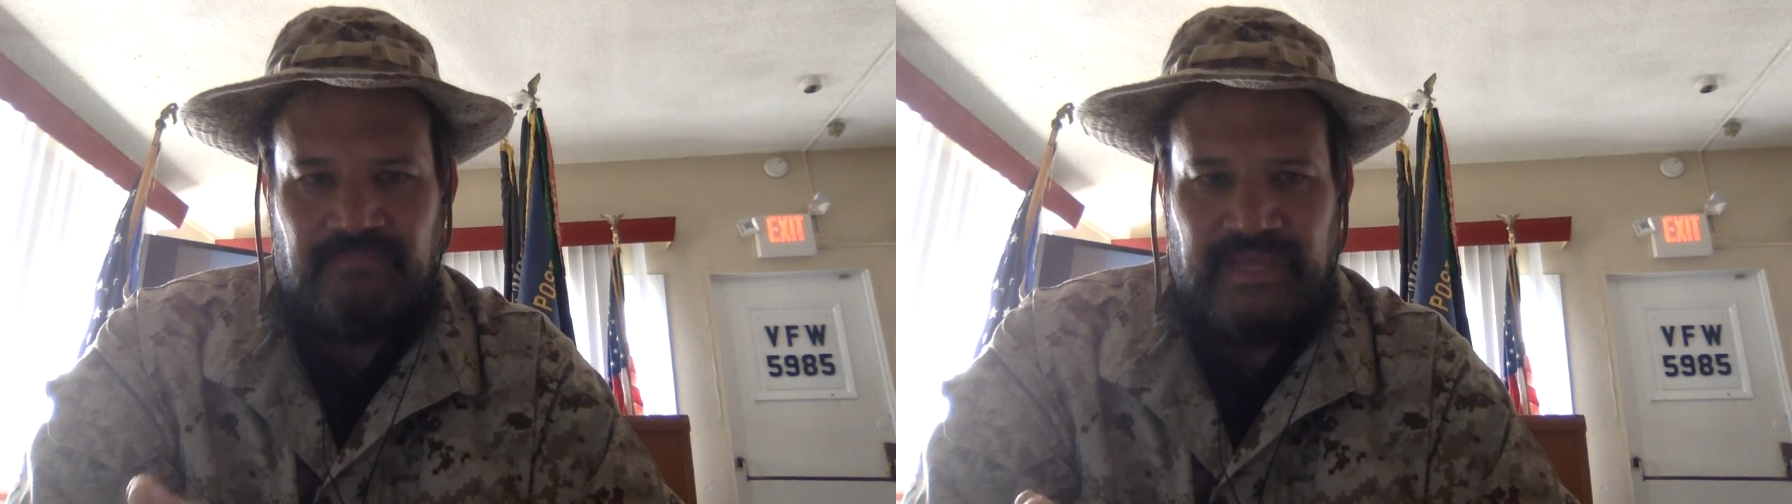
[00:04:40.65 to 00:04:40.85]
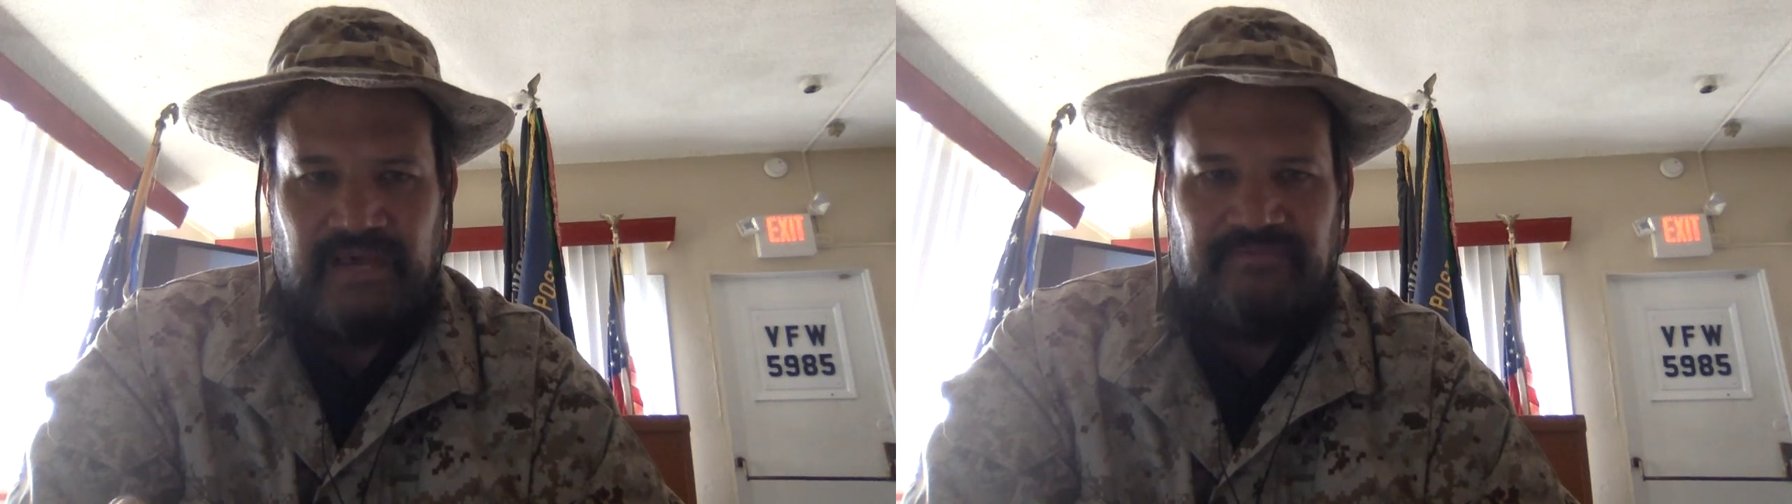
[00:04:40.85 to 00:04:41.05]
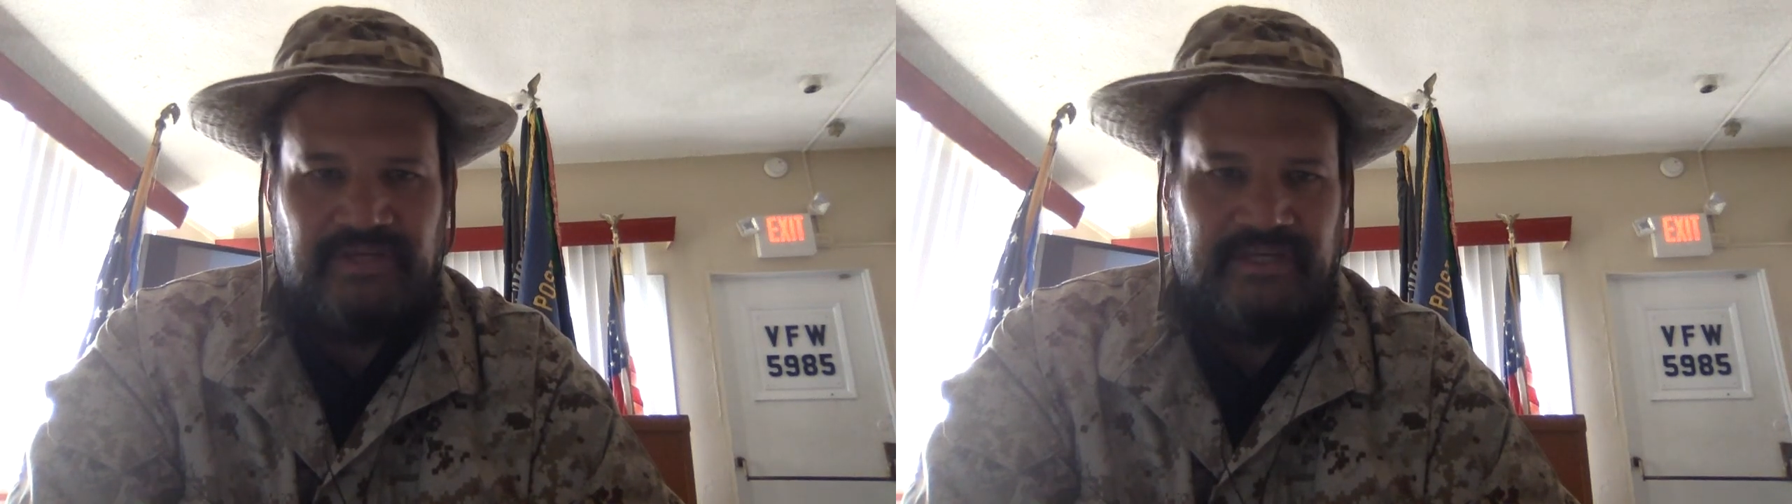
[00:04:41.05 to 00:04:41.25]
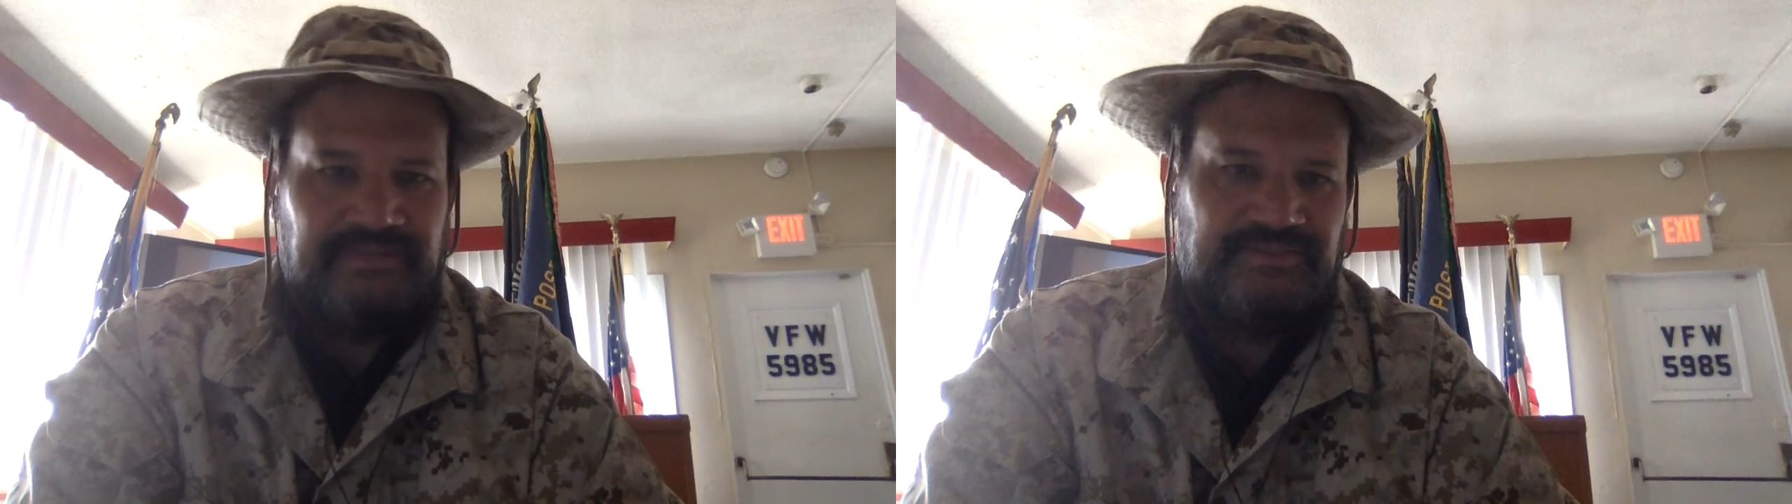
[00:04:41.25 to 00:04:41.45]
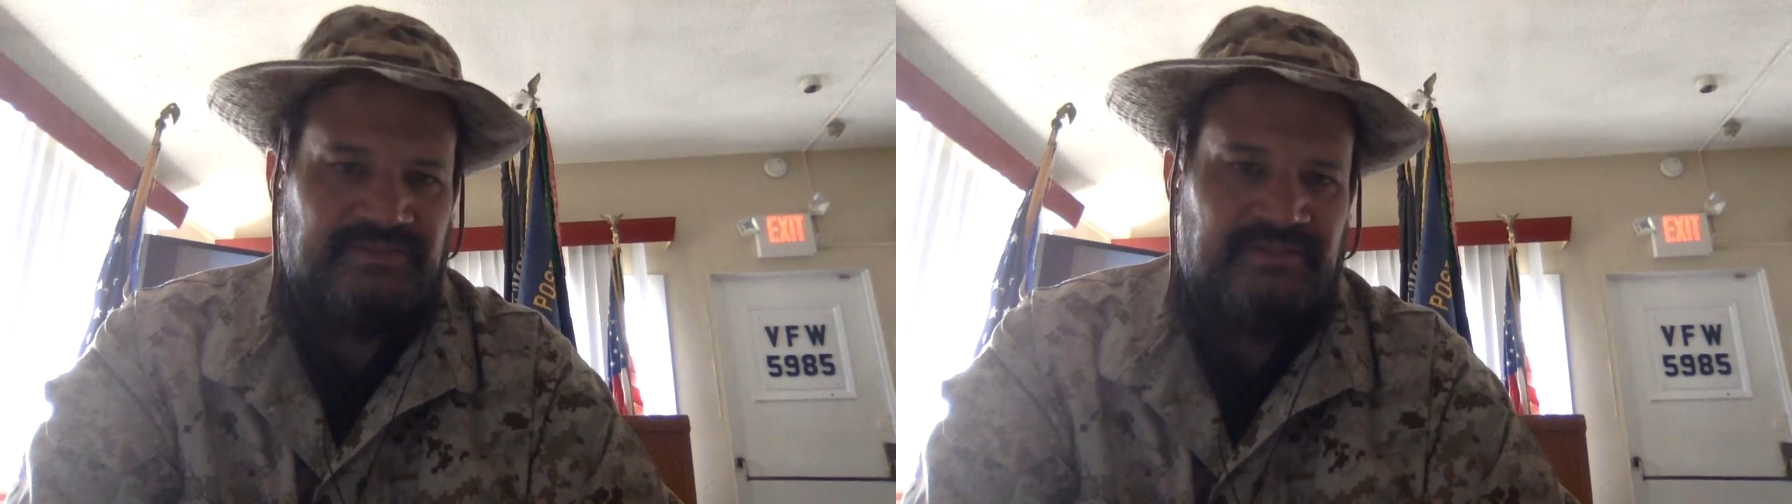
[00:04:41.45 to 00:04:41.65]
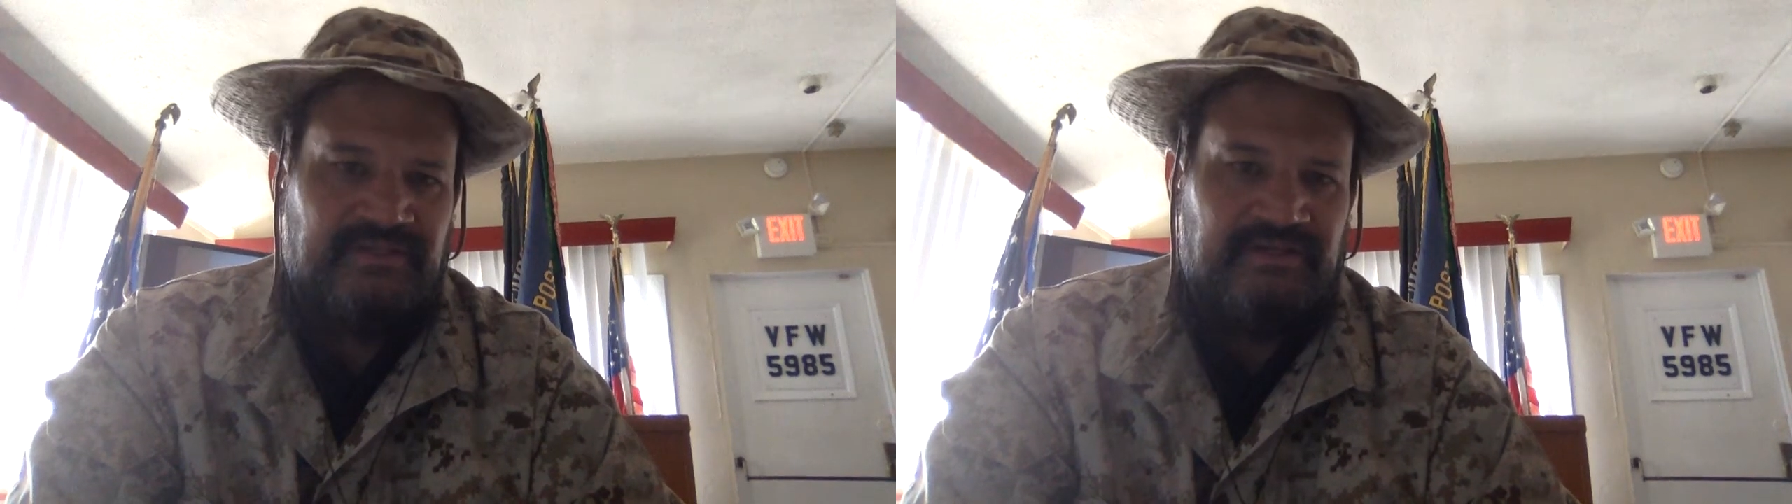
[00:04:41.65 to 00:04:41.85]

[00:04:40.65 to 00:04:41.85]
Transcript: advocates